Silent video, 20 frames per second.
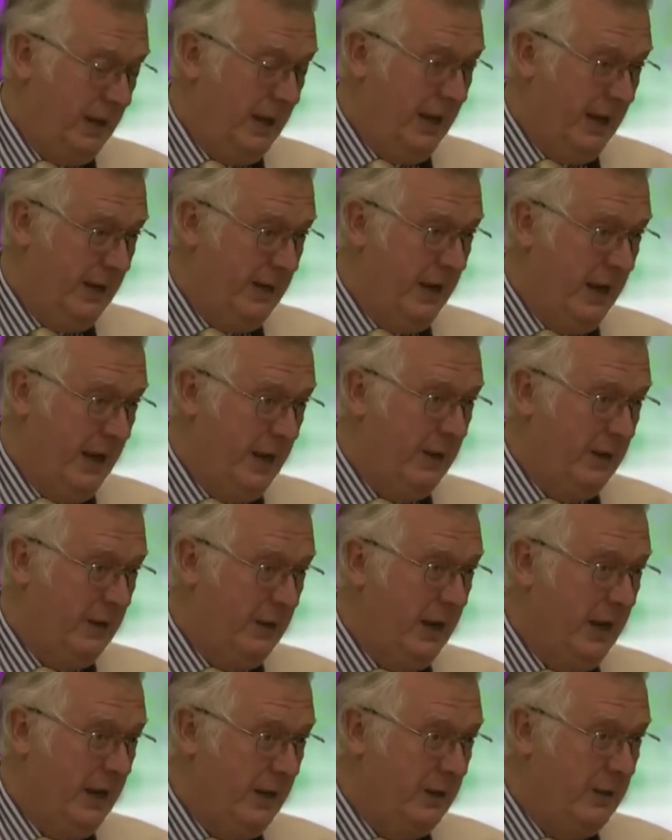in,
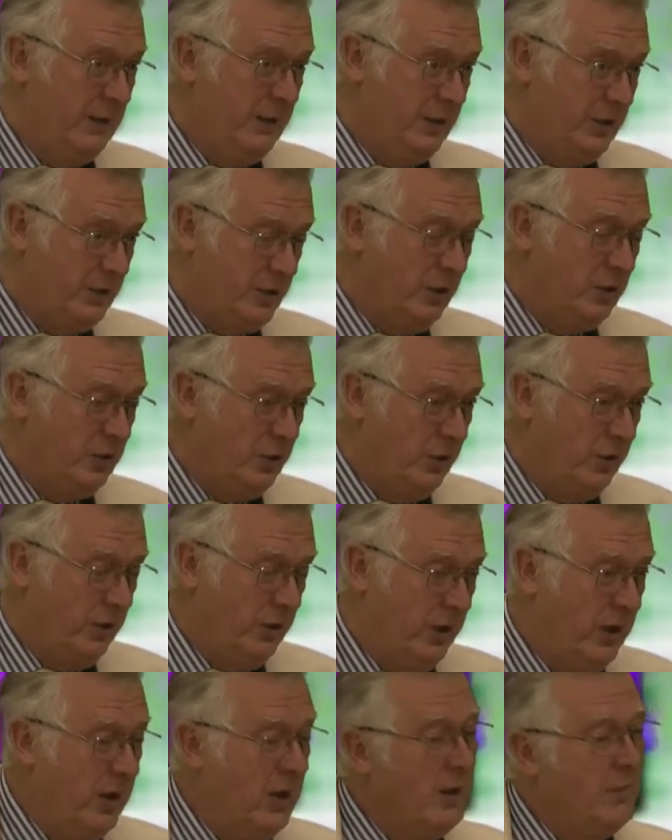in, in discussion,
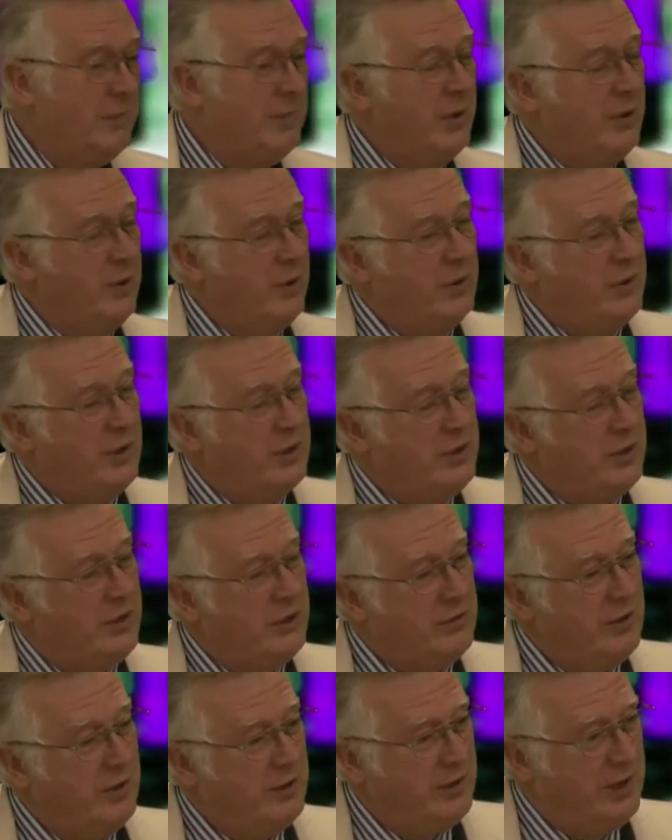but not
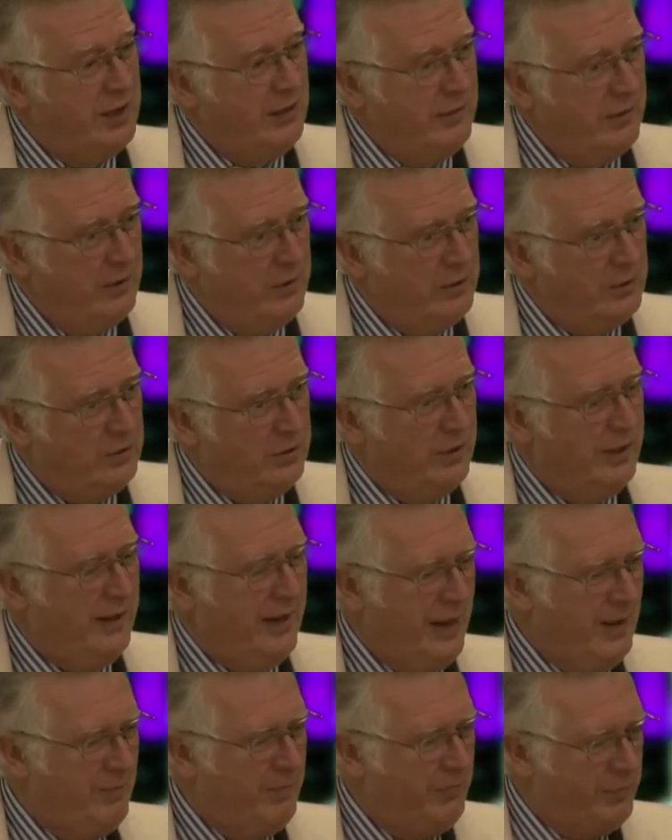necessarily devolution
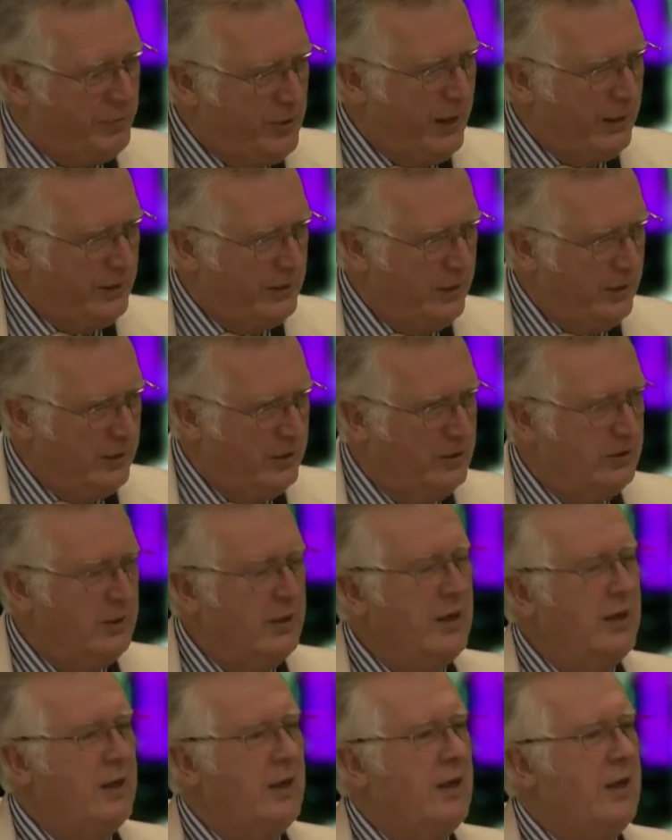in practice.
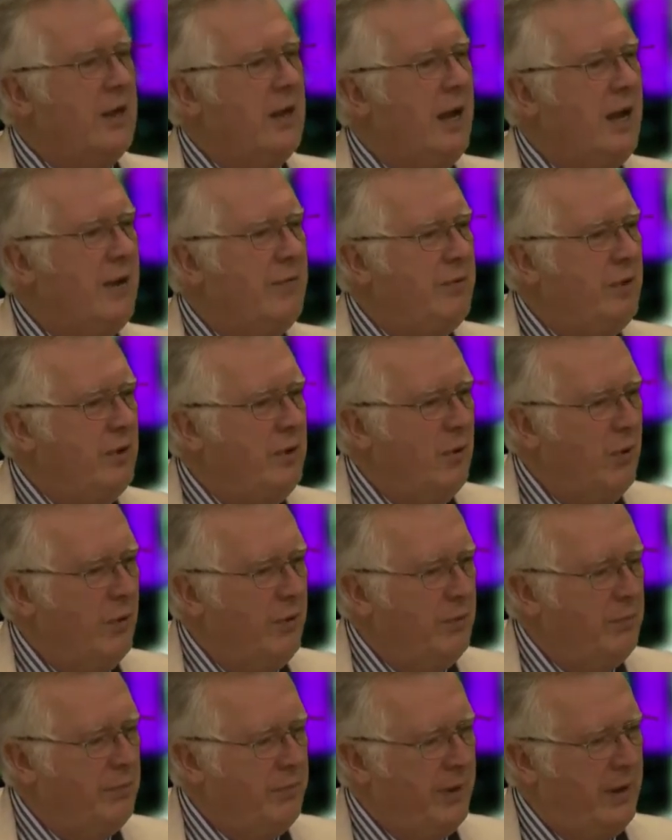If the
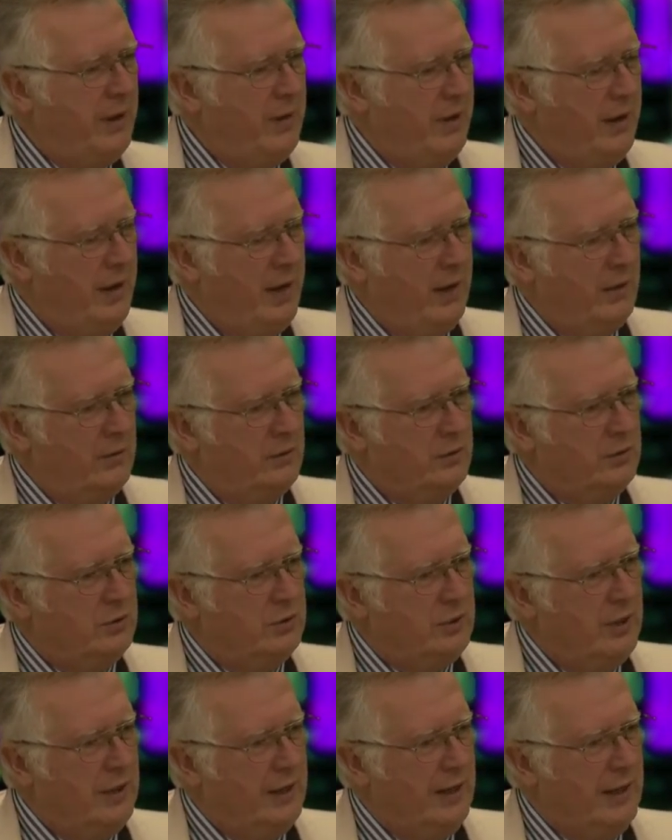Northern
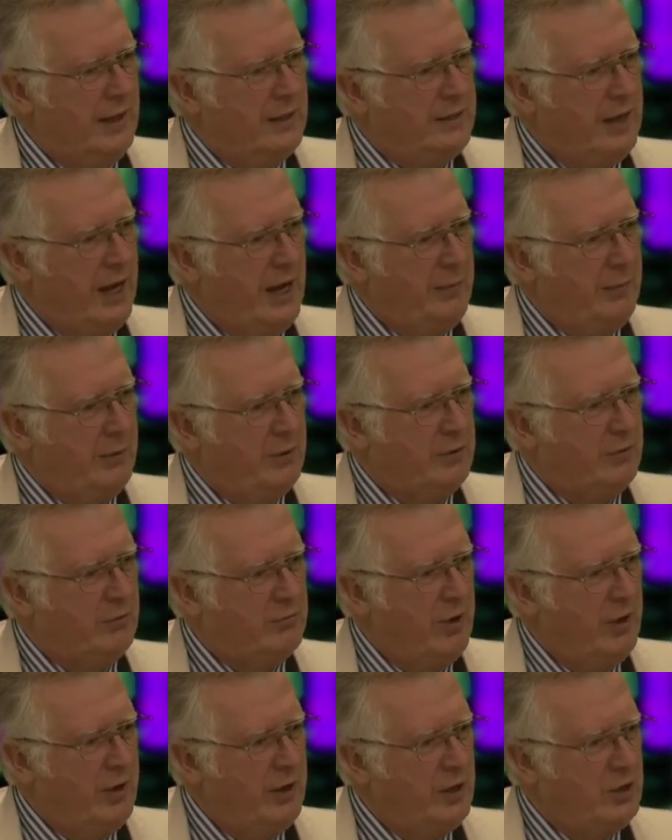Powerhouse is able to
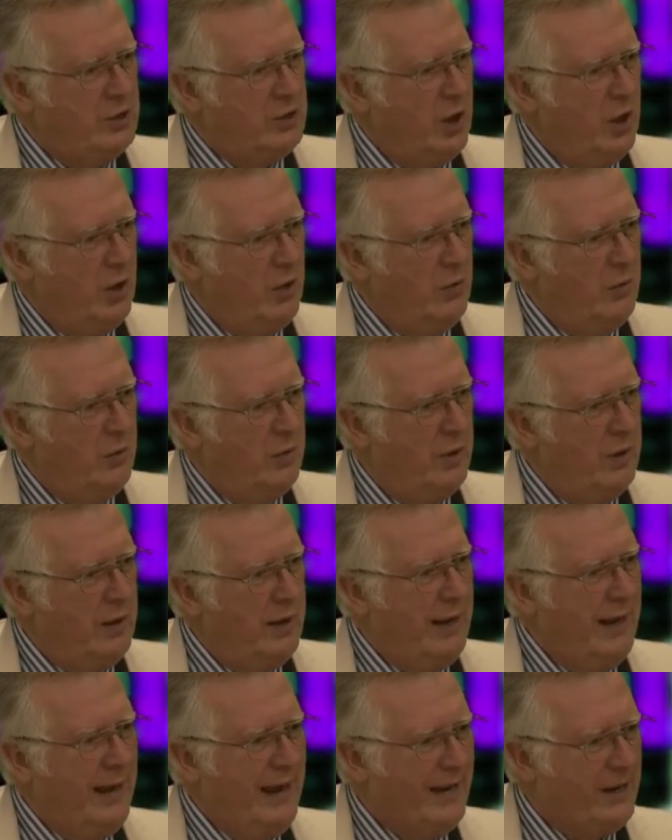run its own
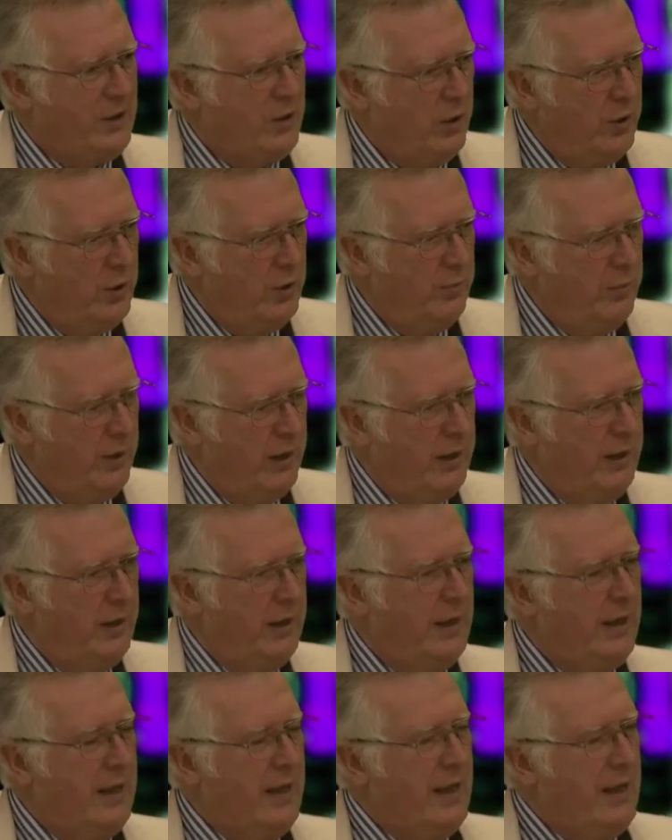economy,
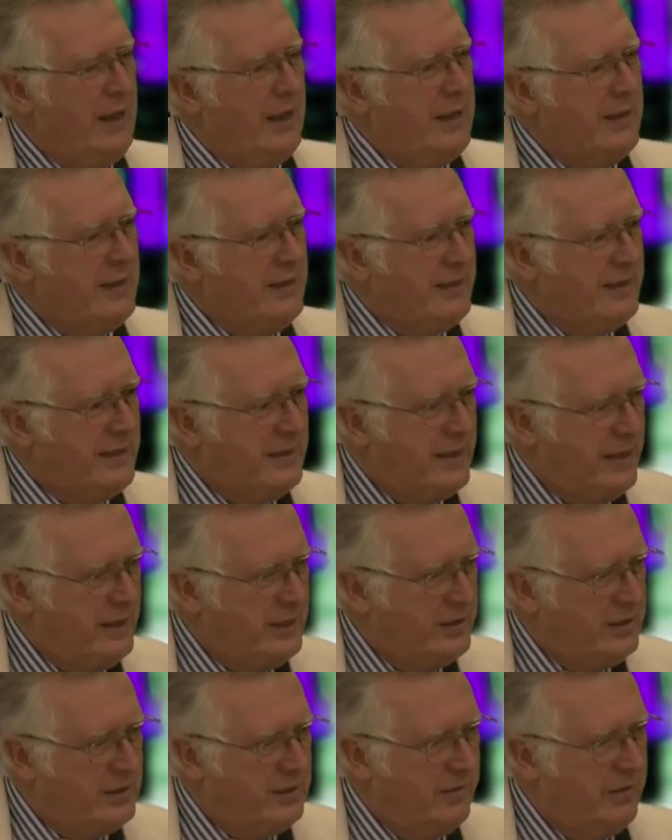
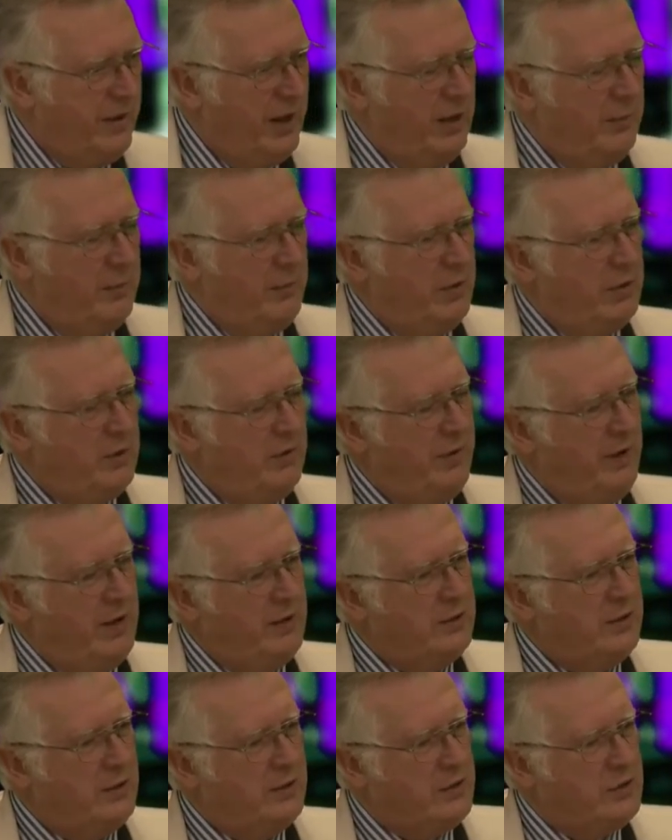this development of
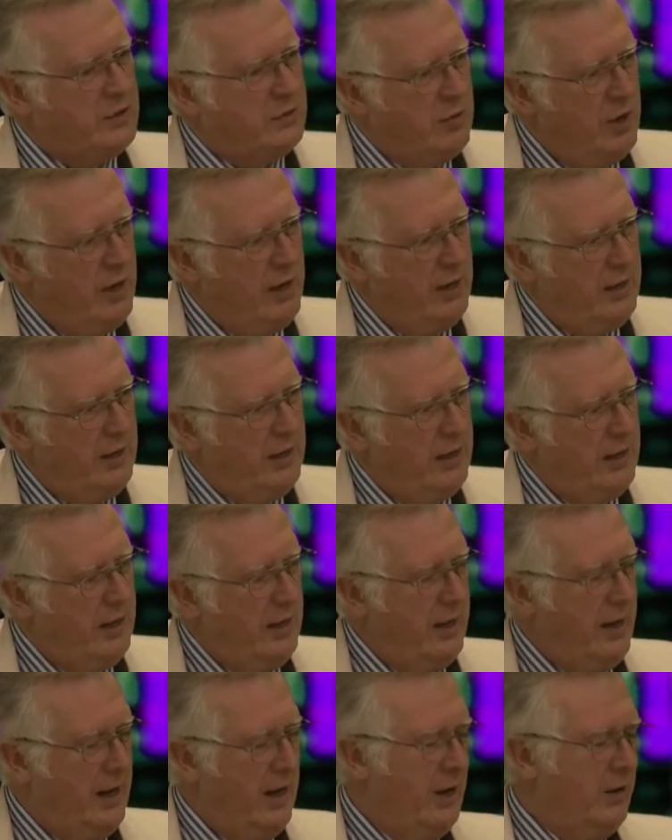HS3
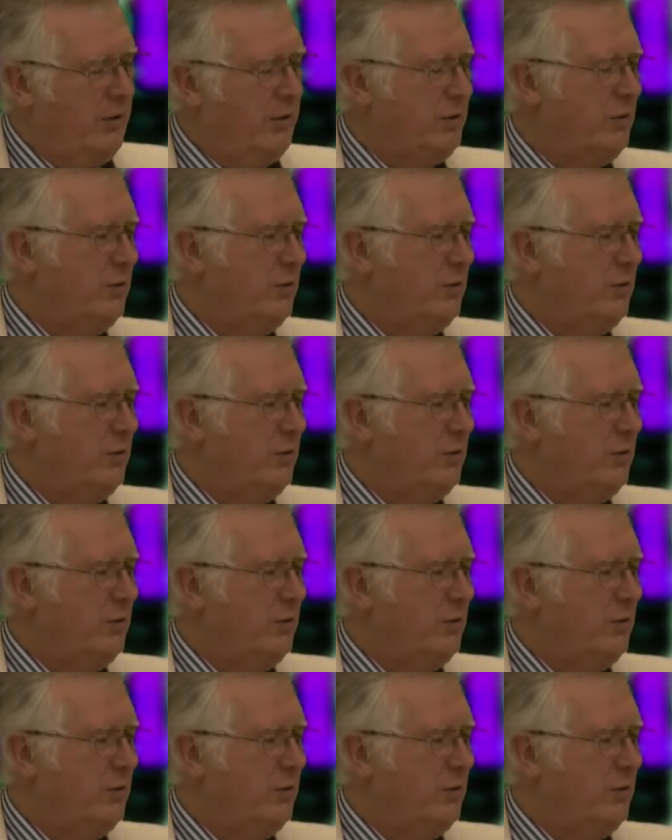and of